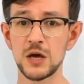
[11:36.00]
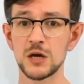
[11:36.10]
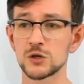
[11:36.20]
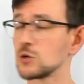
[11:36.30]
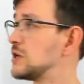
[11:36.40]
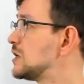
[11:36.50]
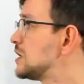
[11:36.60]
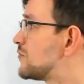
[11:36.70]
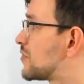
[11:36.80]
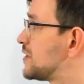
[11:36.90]
So
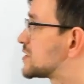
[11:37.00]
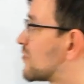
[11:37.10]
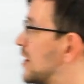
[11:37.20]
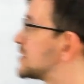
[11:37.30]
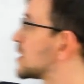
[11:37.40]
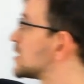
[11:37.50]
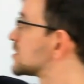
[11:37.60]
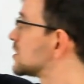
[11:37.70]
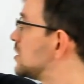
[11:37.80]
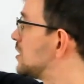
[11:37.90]
if these weights
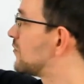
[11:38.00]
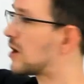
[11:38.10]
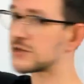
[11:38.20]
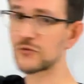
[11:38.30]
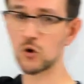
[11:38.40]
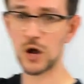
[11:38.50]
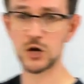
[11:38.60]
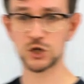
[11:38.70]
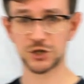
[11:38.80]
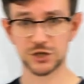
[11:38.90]
of your
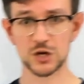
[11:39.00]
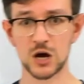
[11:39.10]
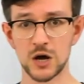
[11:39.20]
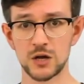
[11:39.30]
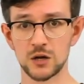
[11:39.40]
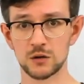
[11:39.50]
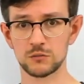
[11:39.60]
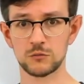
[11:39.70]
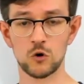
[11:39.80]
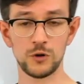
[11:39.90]
edges are
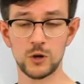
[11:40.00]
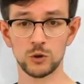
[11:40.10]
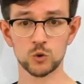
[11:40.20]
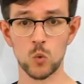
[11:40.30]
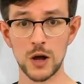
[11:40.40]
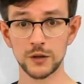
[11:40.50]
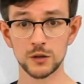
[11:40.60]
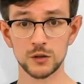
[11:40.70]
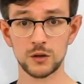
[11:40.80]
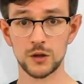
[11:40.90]
all equal to 1,
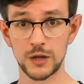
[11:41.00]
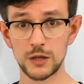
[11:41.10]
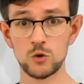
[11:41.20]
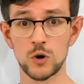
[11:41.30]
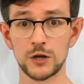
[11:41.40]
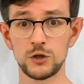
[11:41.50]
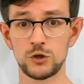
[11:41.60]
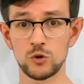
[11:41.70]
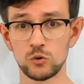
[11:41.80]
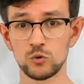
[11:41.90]
then you can
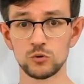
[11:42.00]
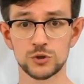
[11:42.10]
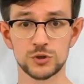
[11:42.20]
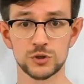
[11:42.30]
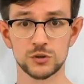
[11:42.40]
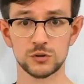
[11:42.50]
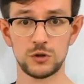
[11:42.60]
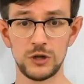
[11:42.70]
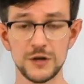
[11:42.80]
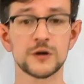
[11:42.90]
use
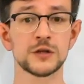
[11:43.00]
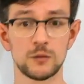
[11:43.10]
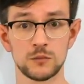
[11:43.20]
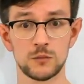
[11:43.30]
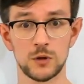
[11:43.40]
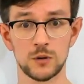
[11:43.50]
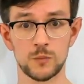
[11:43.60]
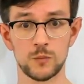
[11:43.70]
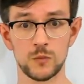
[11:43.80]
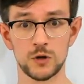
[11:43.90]
linear term
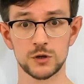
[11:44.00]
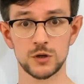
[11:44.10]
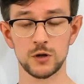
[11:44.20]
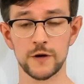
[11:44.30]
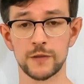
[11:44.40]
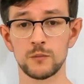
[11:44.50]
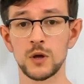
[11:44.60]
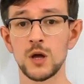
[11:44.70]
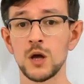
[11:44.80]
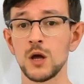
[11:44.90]
algorithm.
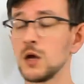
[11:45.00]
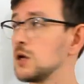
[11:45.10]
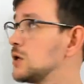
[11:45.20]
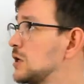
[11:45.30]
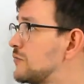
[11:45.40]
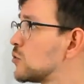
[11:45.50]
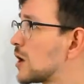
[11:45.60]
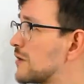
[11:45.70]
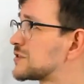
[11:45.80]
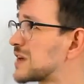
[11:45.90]
If you
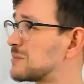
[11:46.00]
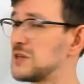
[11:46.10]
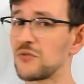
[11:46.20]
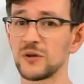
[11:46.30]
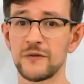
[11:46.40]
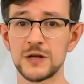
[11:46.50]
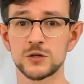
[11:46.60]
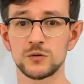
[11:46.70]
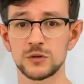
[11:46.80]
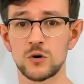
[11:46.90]
have some different weights
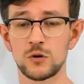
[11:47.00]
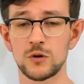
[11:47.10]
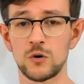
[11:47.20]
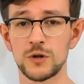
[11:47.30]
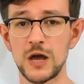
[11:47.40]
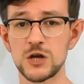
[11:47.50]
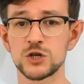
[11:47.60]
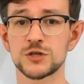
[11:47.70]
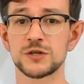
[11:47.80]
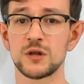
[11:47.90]
on
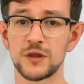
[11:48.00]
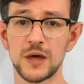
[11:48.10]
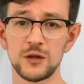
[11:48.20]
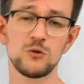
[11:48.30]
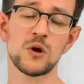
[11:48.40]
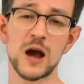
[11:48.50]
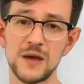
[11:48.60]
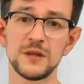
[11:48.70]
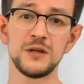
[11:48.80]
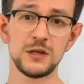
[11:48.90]
edges, then you
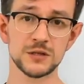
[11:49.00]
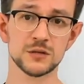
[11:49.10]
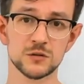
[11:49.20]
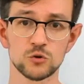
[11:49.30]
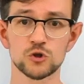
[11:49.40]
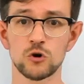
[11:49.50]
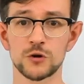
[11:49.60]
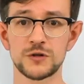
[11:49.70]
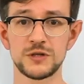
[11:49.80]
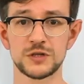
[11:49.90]
kind of need to
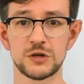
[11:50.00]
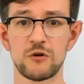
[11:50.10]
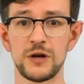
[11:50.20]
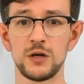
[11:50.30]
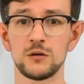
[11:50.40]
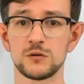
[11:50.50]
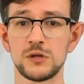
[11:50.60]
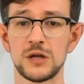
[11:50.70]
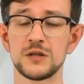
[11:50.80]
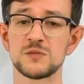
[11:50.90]
sort this array
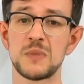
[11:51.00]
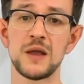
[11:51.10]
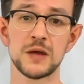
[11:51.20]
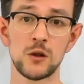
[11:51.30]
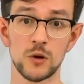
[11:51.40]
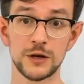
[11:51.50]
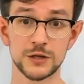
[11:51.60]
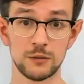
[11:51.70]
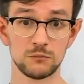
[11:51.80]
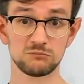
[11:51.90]
and spend n log n time.